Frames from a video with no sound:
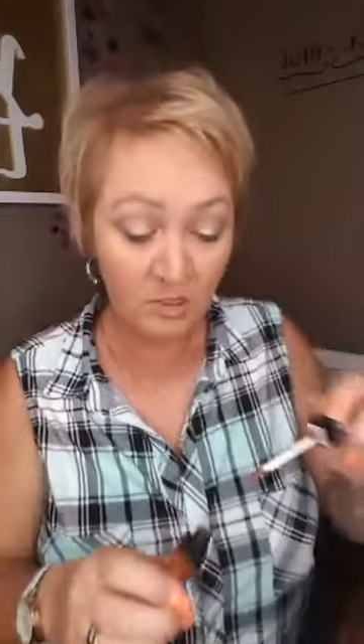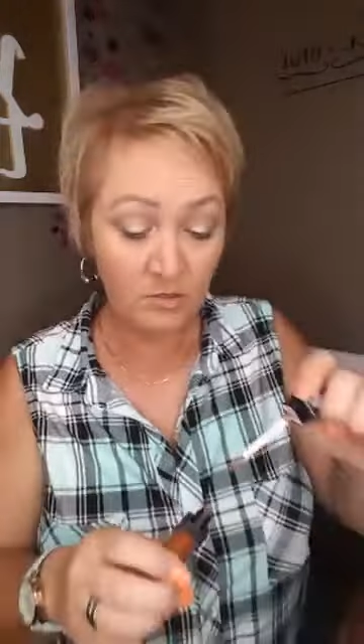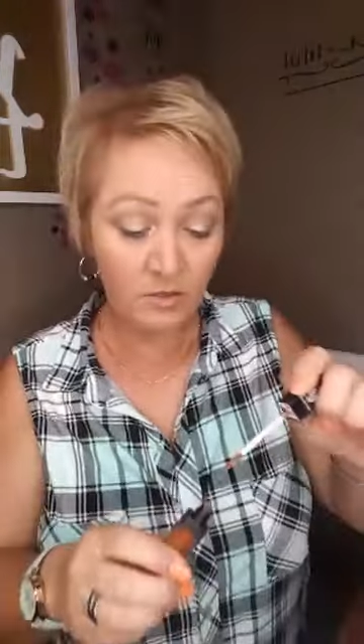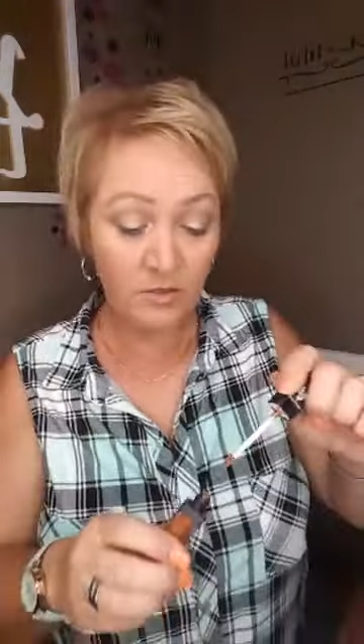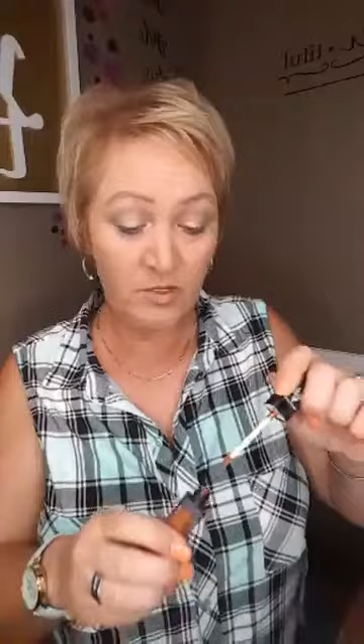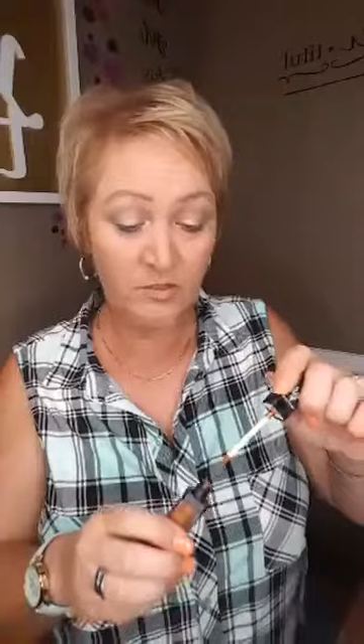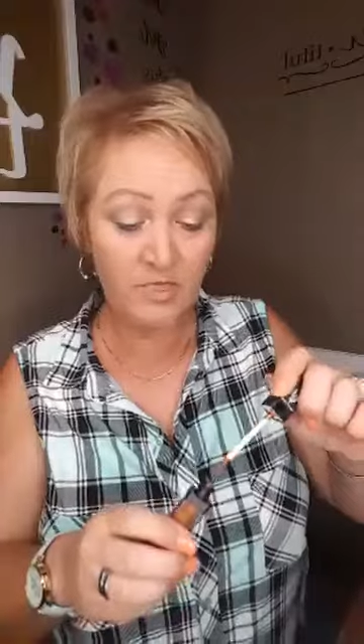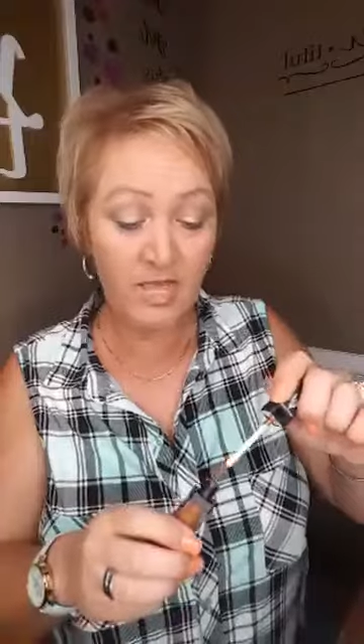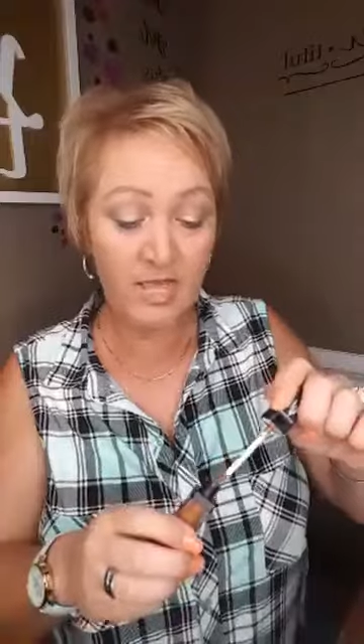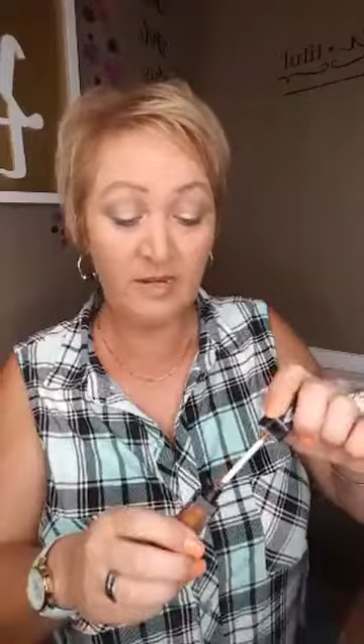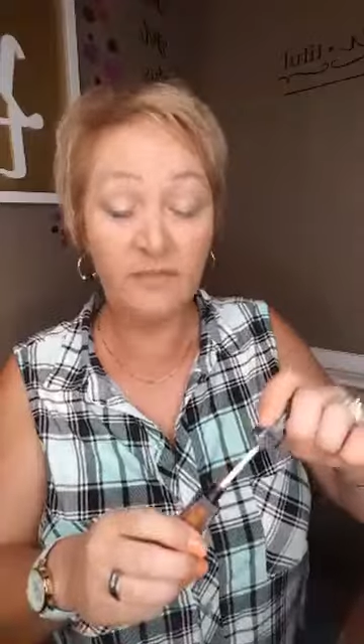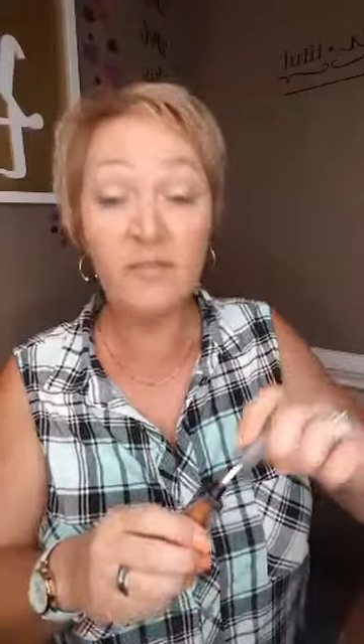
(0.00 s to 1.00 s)
So there's
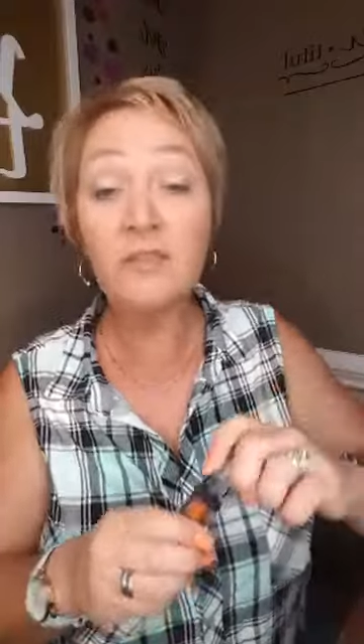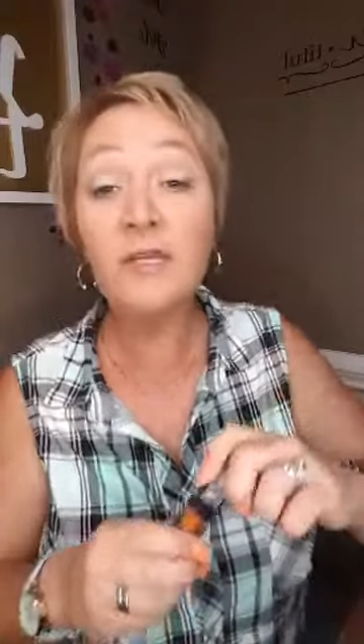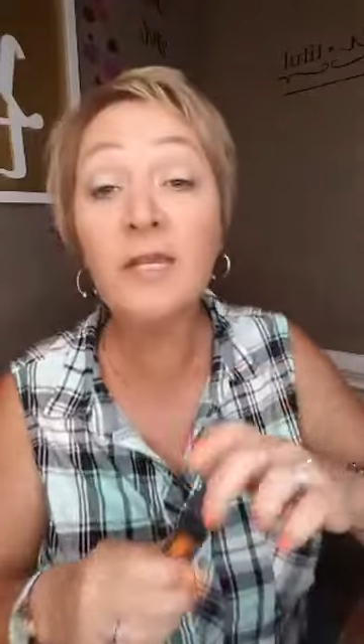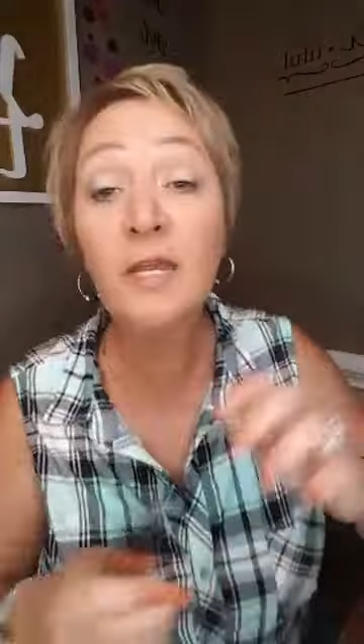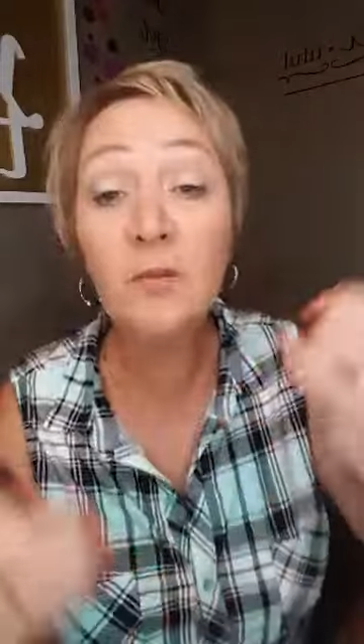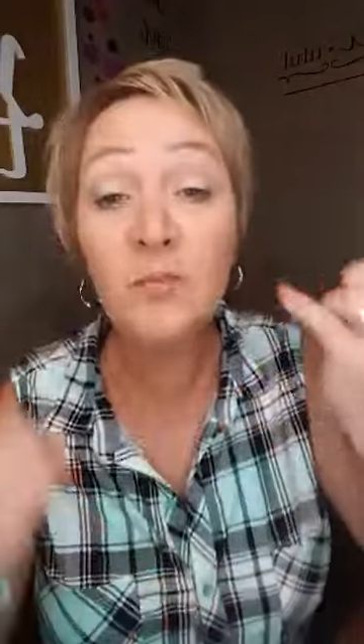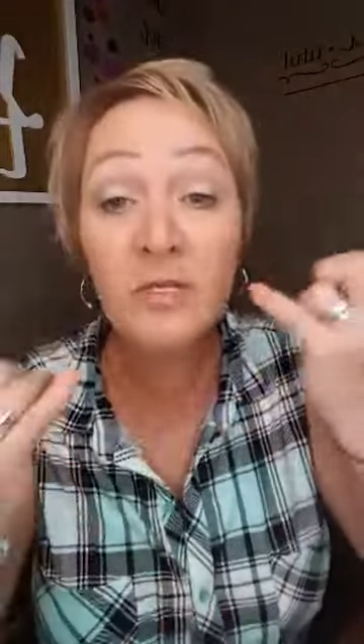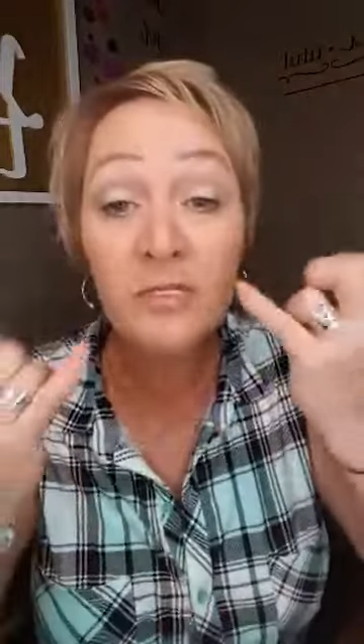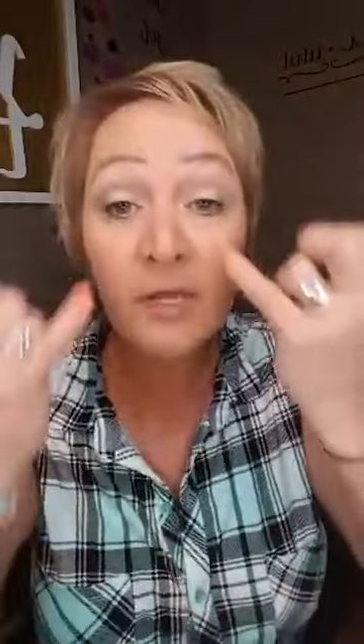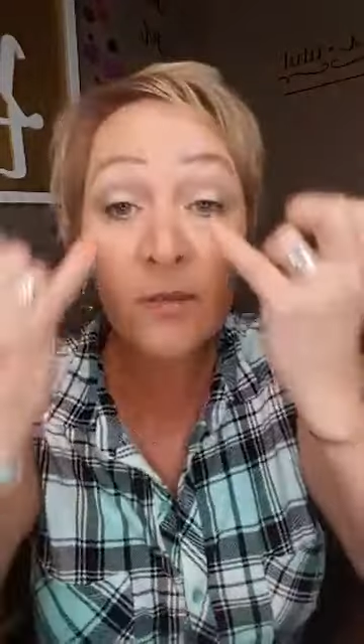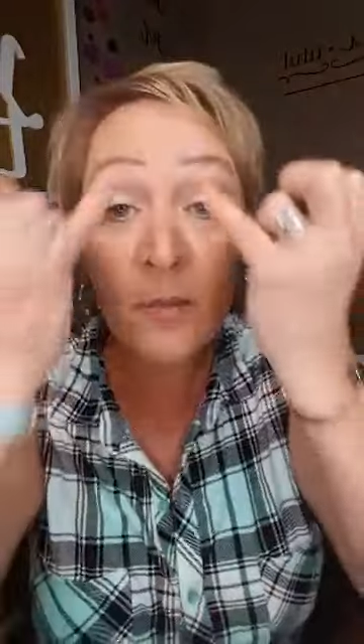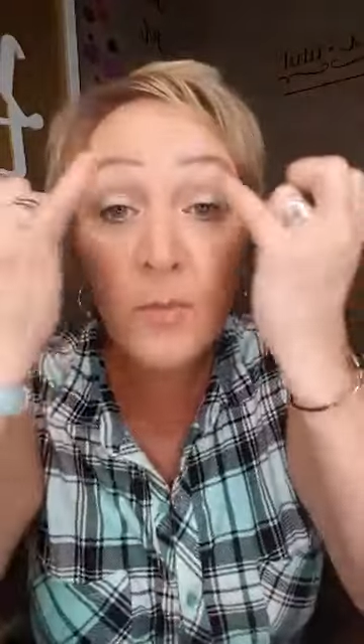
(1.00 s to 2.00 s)
that, and I think that kind of brings
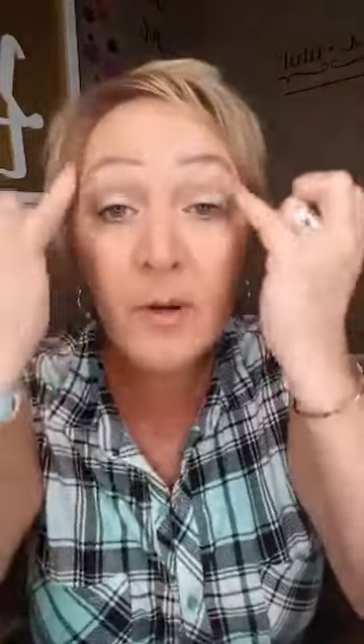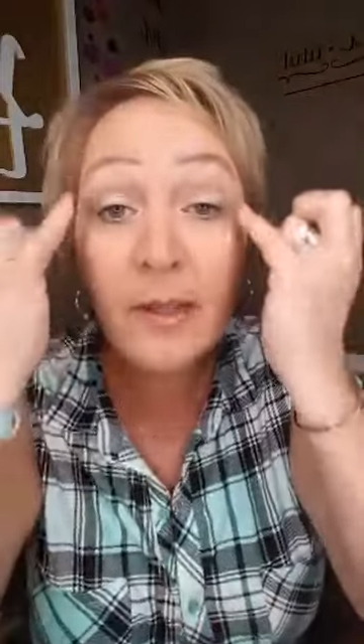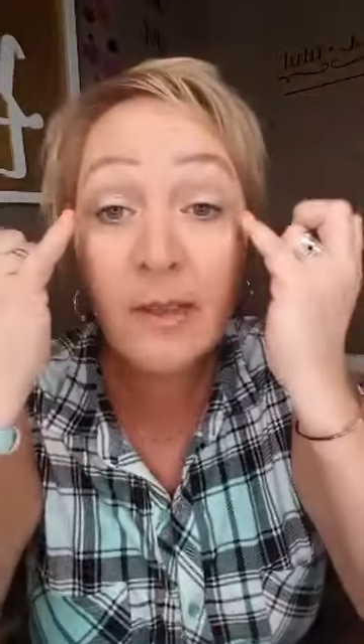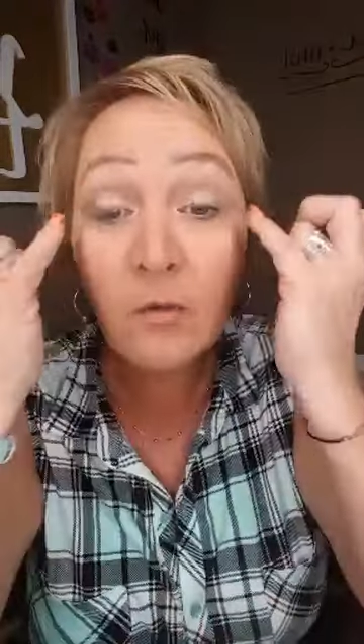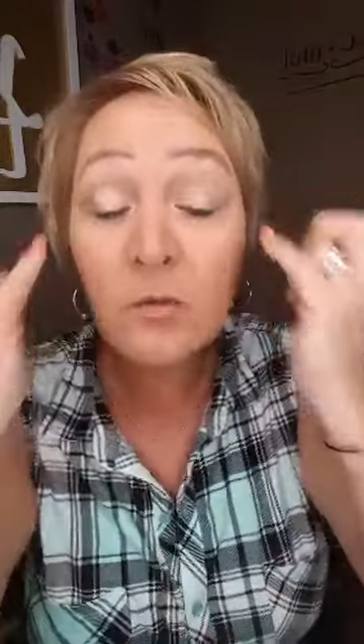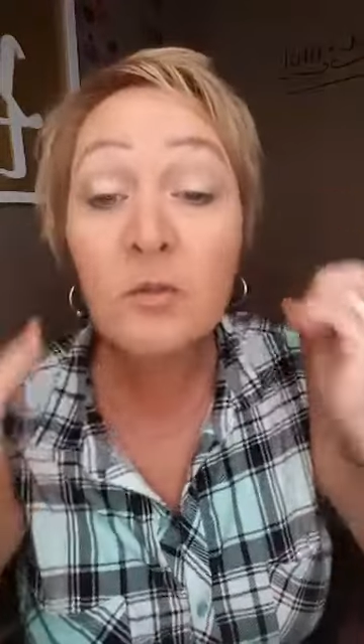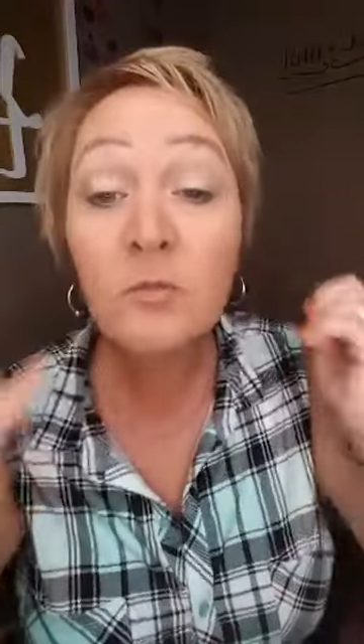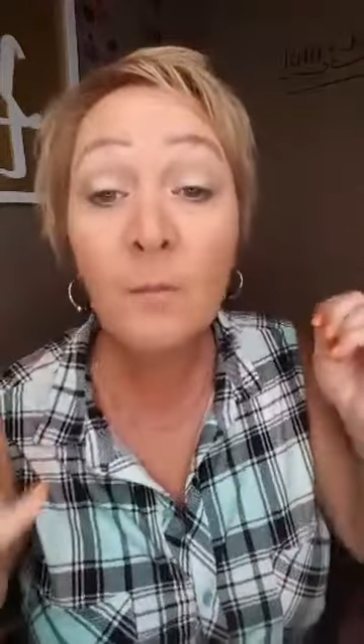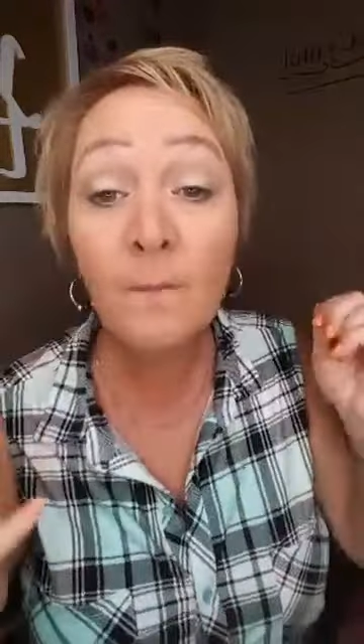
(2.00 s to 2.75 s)
out the brown